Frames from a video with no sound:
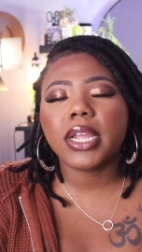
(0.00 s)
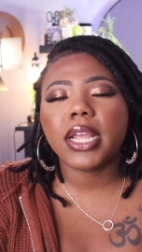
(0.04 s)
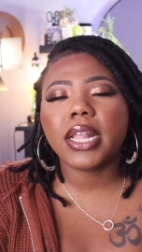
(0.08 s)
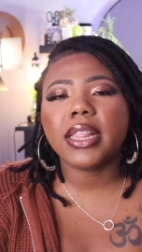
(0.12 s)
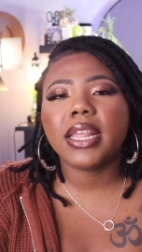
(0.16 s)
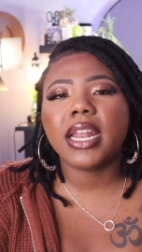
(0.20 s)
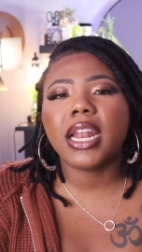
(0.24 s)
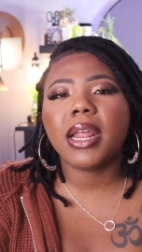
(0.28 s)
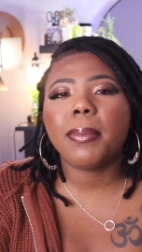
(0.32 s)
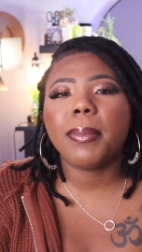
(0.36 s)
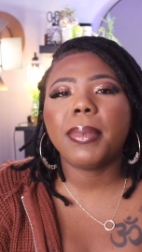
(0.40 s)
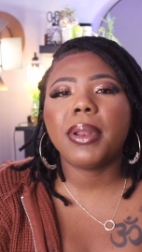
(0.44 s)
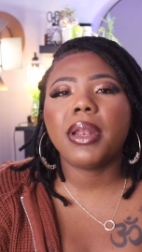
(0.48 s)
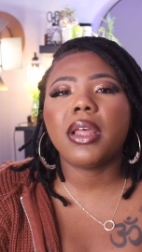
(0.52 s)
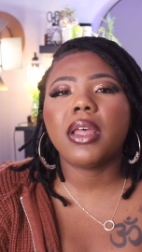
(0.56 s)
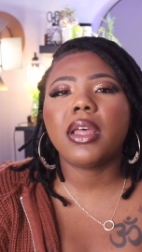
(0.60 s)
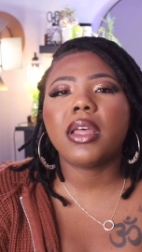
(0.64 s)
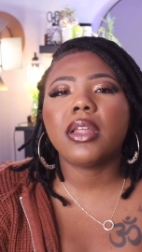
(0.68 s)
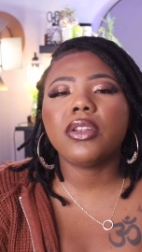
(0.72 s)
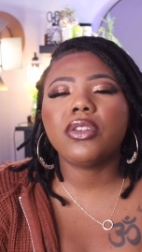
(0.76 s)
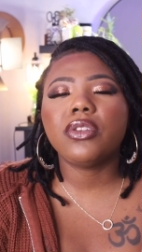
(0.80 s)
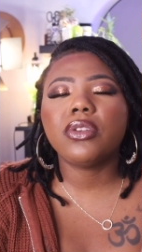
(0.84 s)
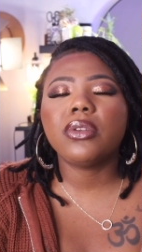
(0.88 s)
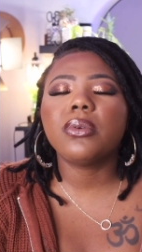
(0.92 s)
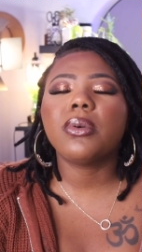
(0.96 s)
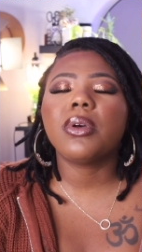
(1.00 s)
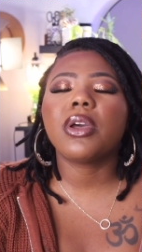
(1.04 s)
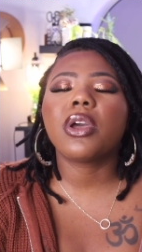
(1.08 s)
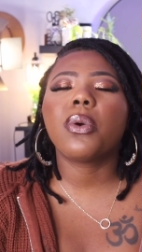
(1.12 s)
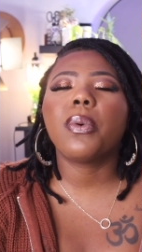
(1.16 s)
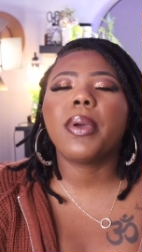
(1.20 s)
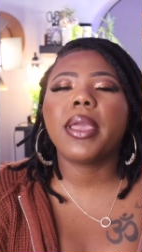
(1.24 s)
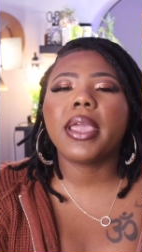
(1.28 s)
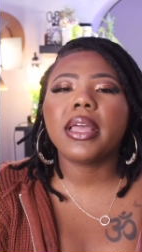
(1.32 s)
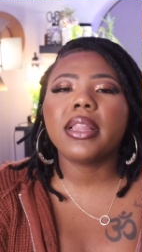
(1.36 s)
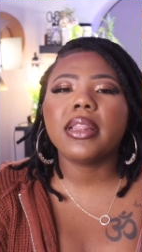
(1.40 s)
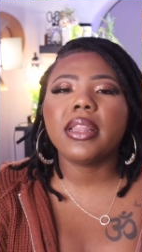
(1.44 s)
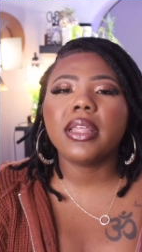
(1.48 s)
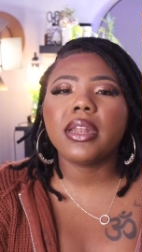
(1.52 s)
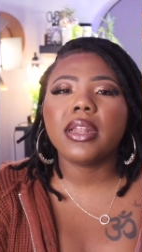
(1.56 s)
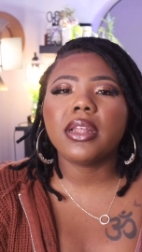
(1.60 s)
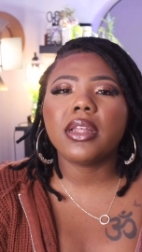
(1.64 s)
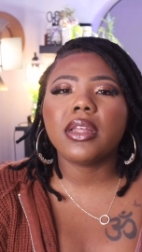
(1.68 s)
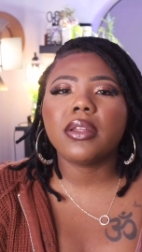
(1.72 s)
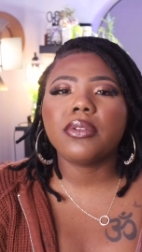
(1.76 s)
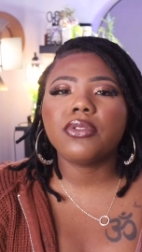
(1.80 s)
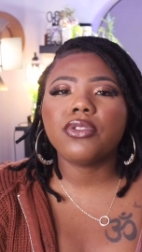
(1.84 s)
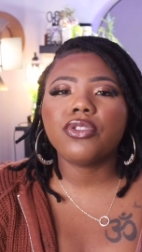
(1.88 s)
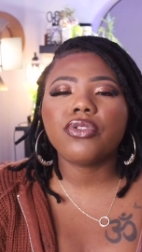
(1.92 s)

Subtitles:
and then I'm gonna do a quick little